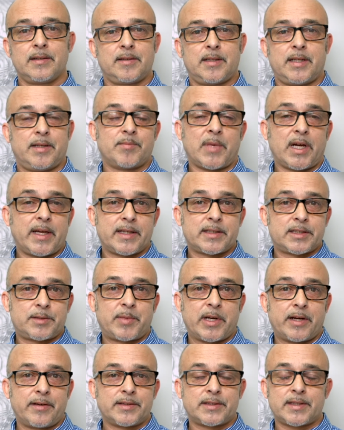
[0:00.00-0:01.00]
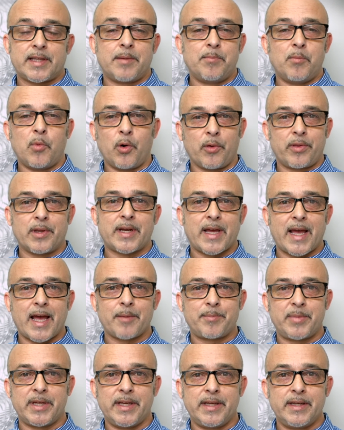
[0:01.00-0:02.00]
In my experience, they're more than
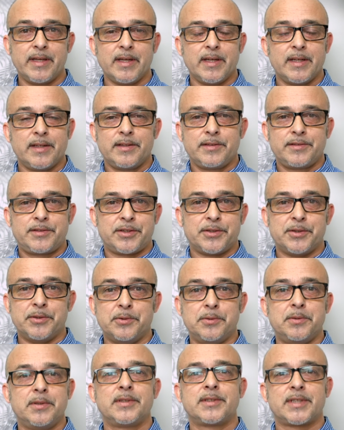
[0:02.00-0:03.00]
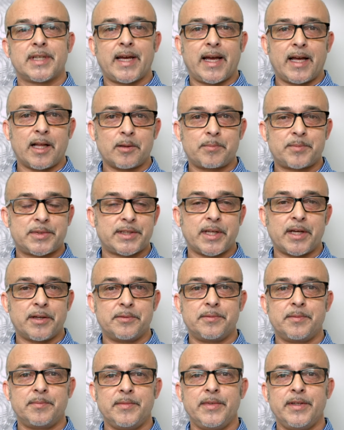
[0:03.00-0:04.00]
happy to help.
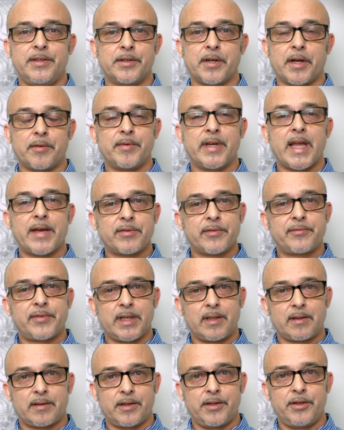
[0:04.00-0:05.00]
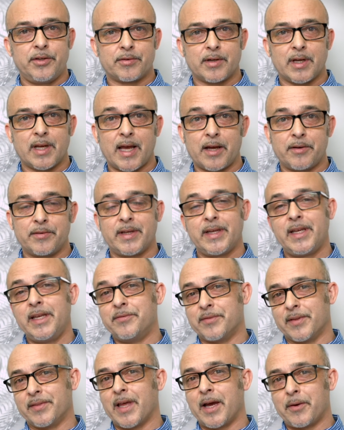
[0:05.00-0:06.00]
So, never feel that you're alone,
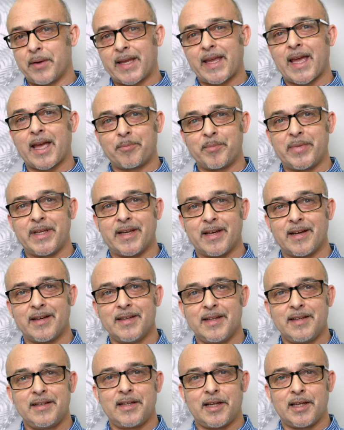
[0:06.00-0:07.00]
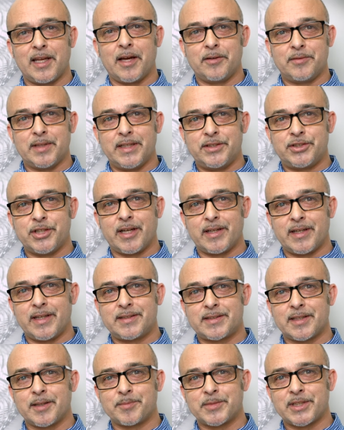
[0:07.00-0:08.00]
even though it can be a lonely journey
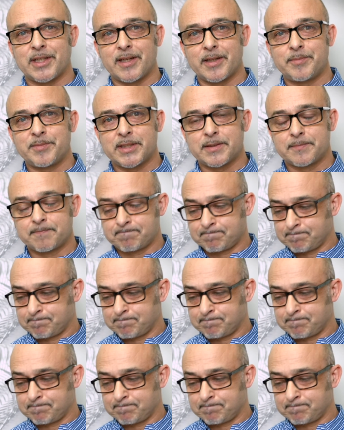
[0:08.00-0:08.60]
sometimes.